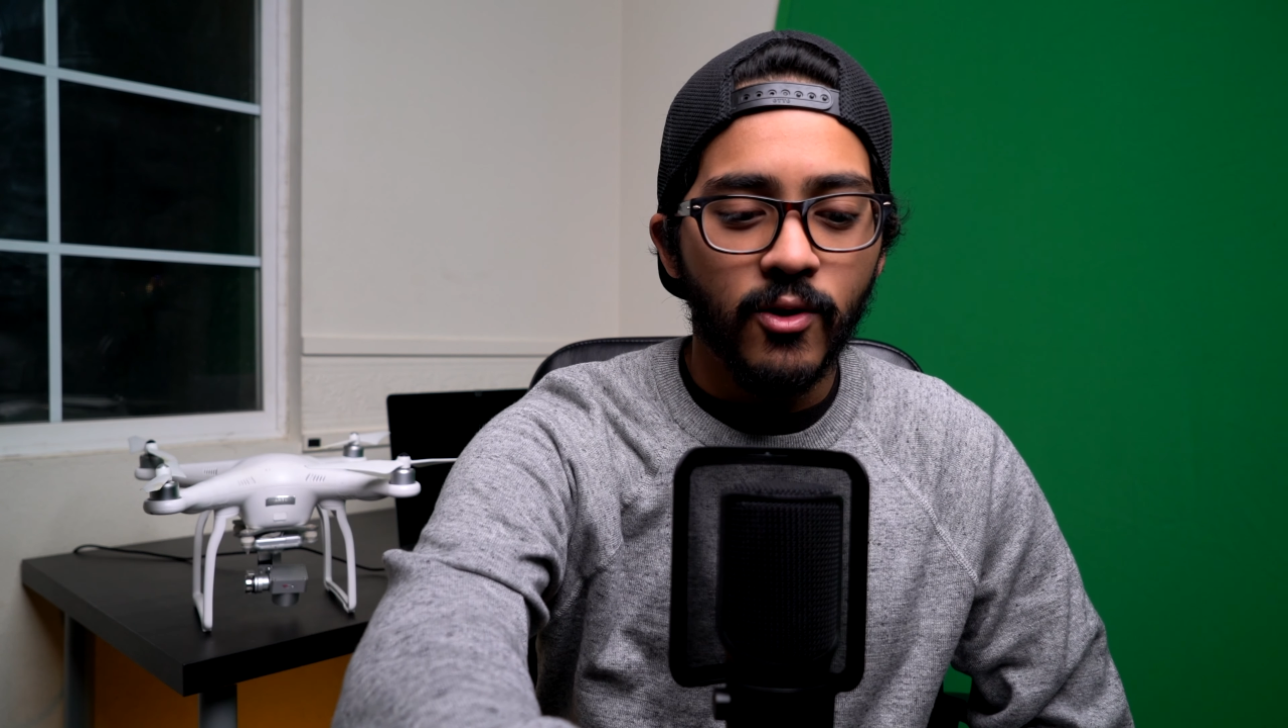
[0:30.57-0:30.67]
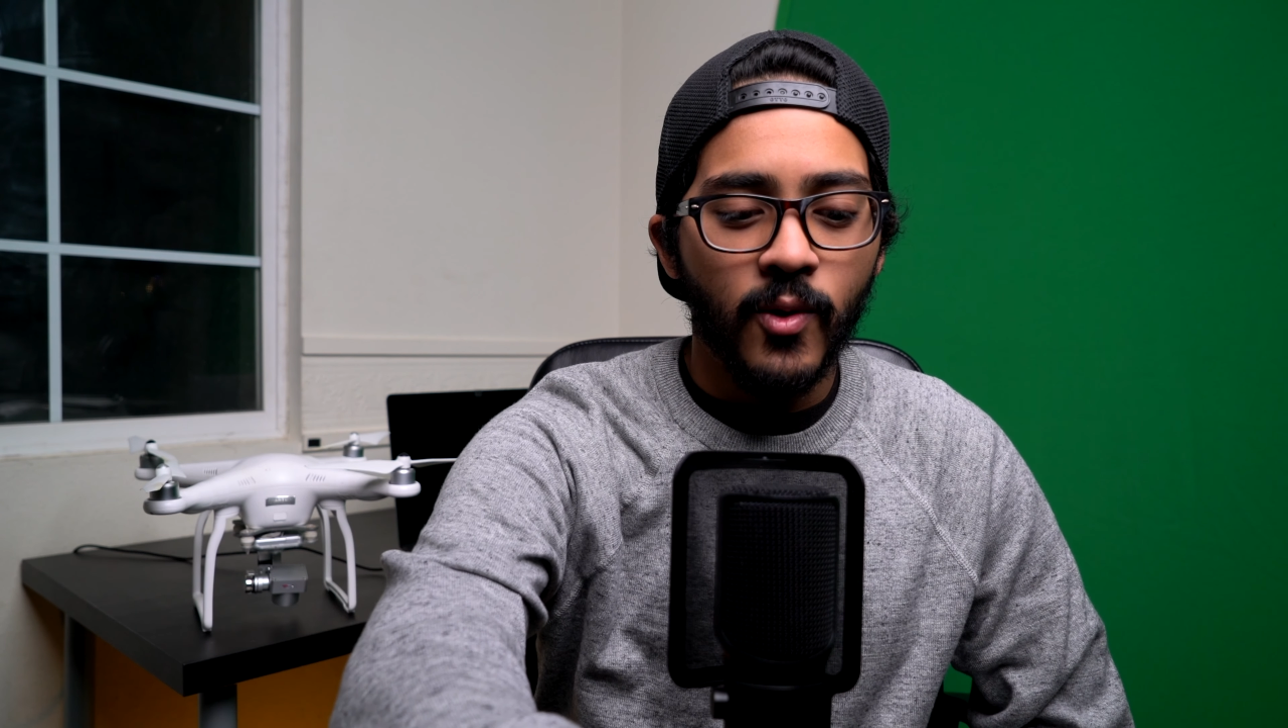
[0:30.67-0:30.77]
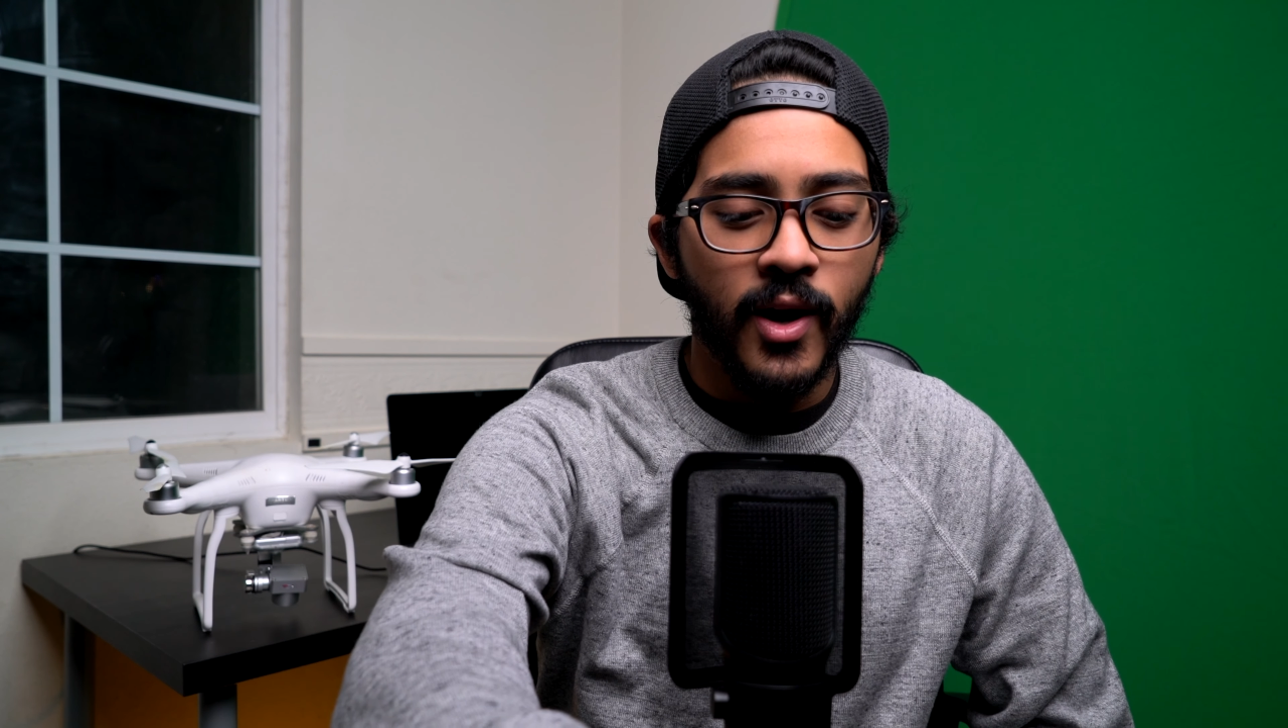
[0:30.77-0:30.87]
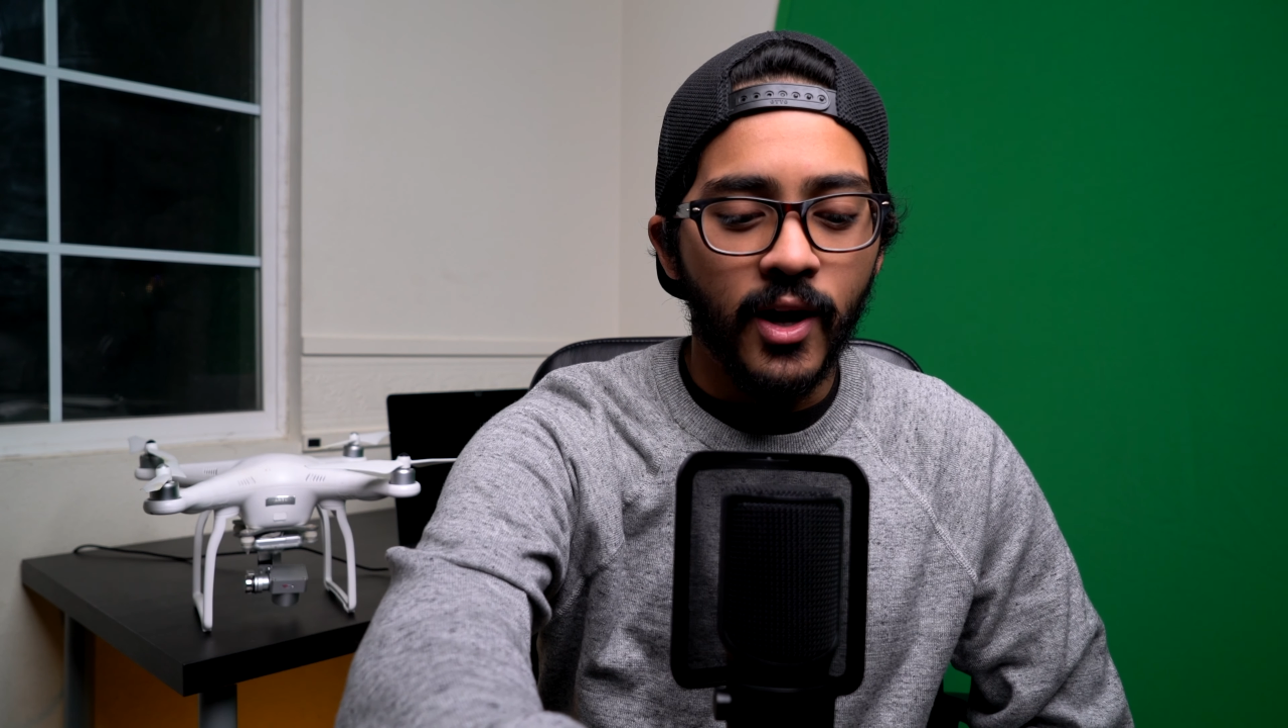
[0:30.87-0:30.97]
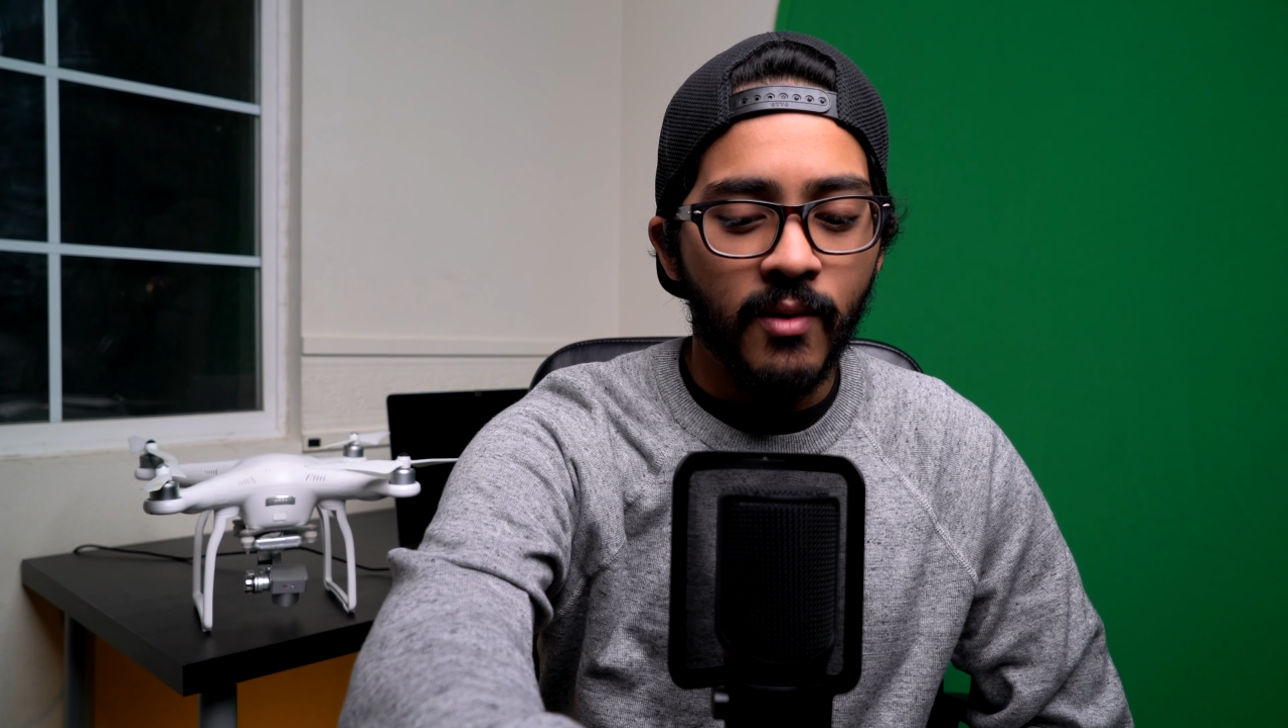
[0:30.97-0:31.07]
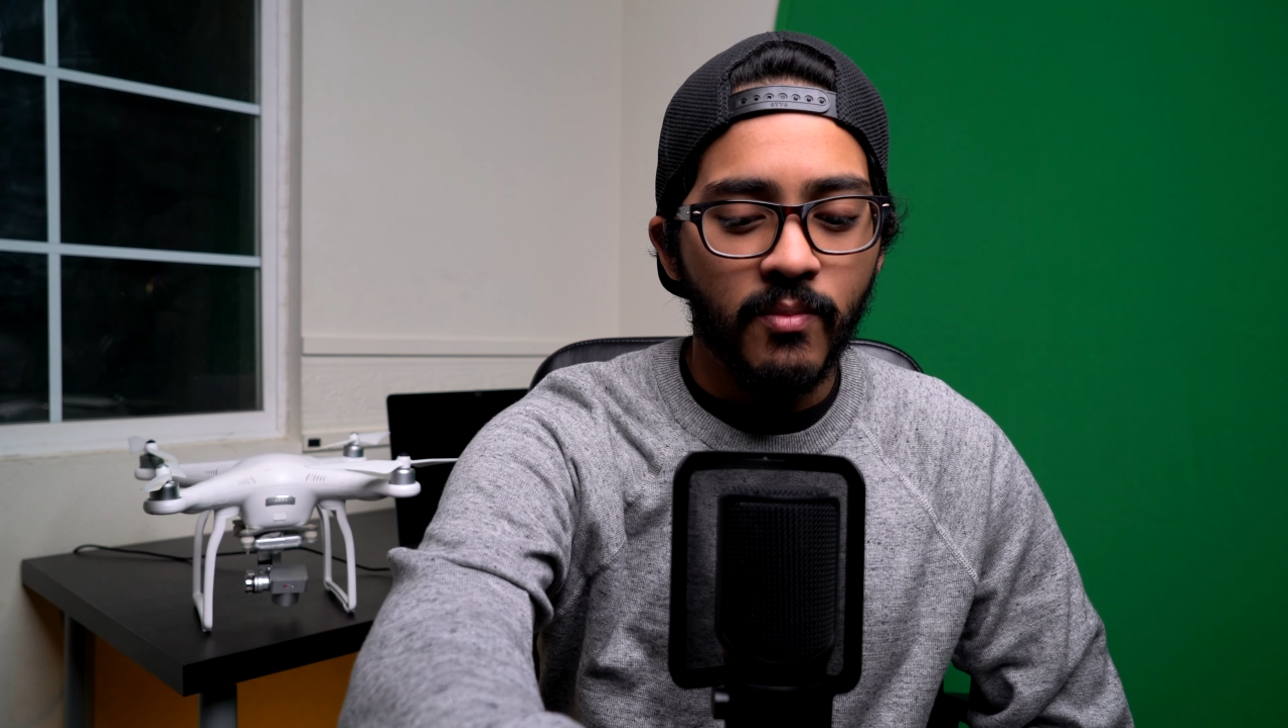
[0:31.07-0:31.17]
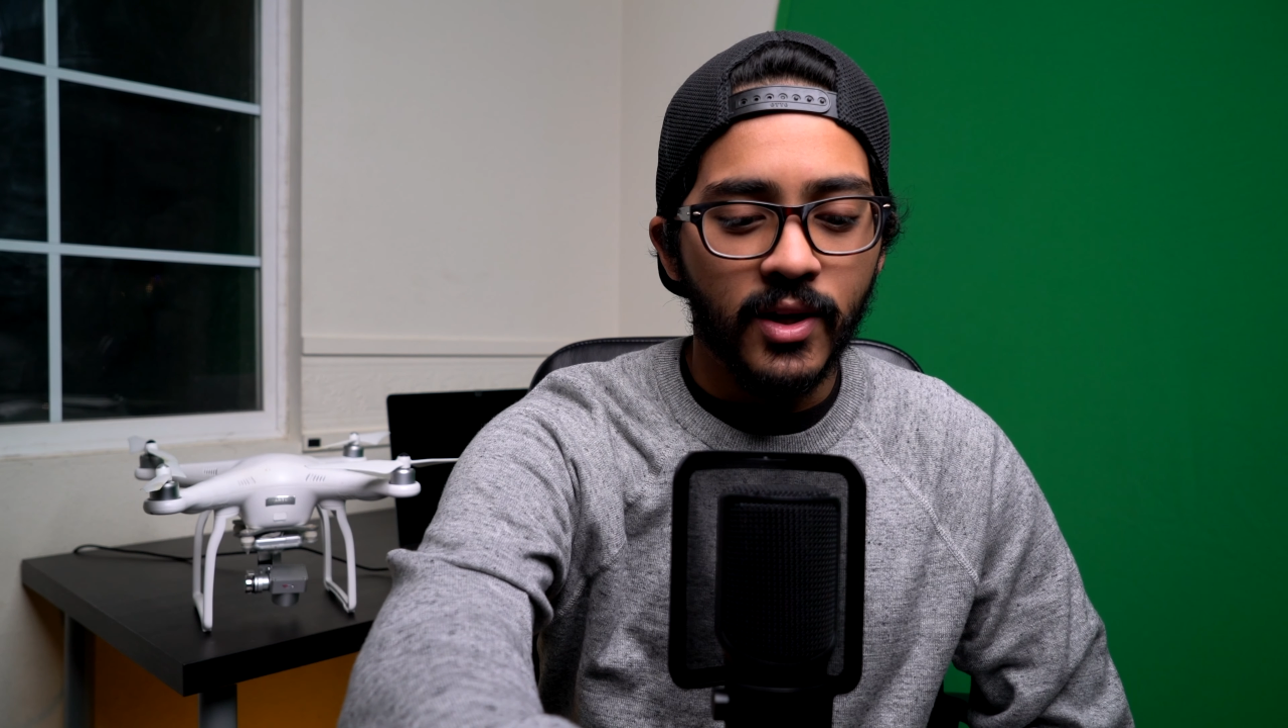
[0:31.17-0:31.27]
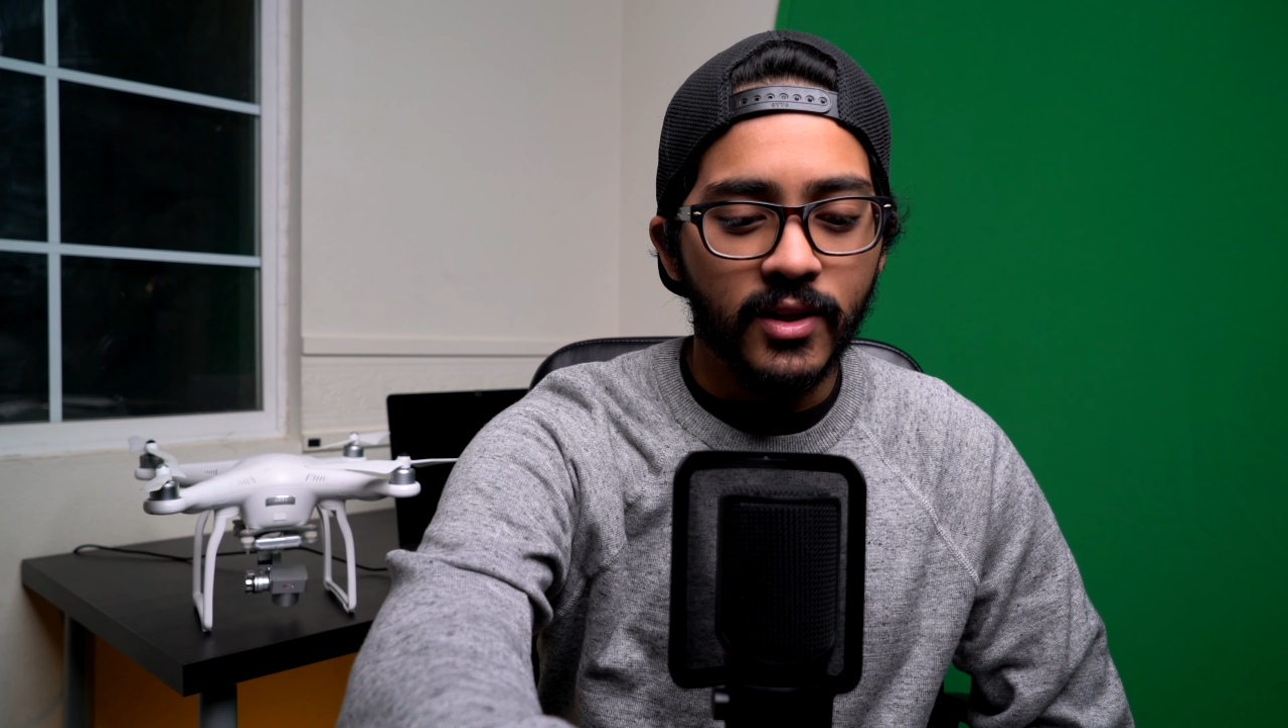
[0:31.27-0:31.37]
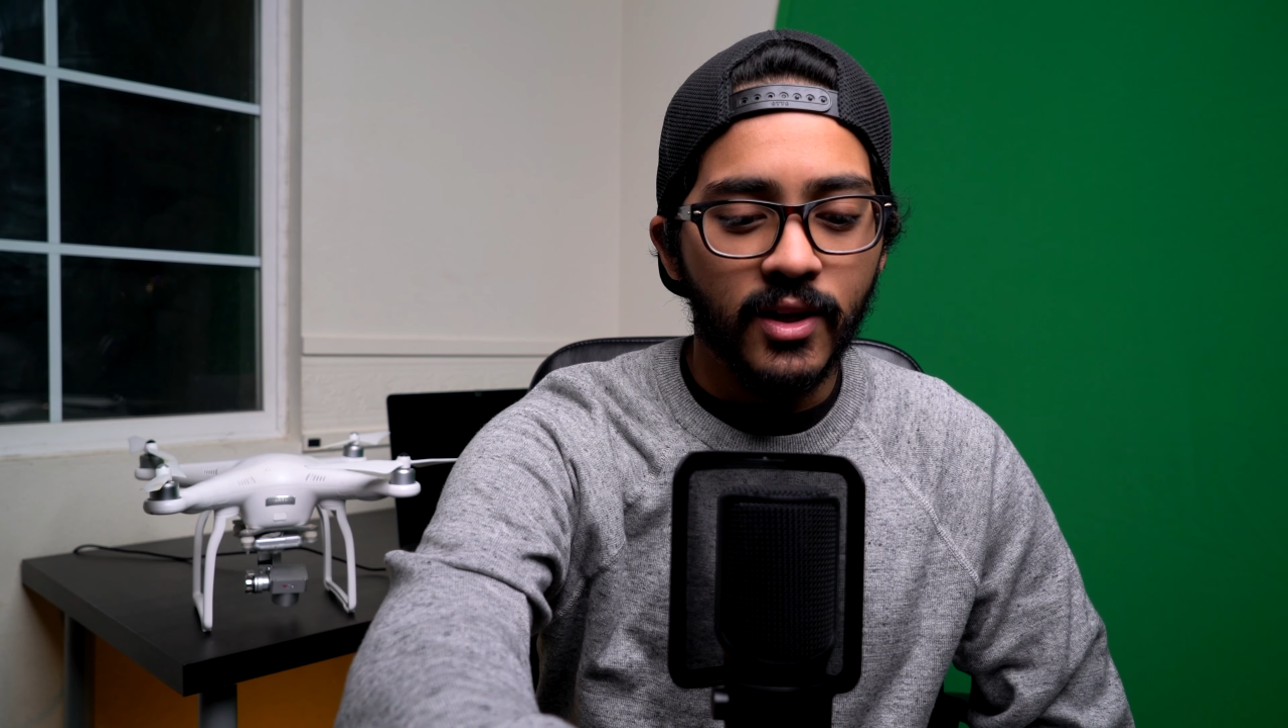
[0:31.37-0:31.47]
quite a big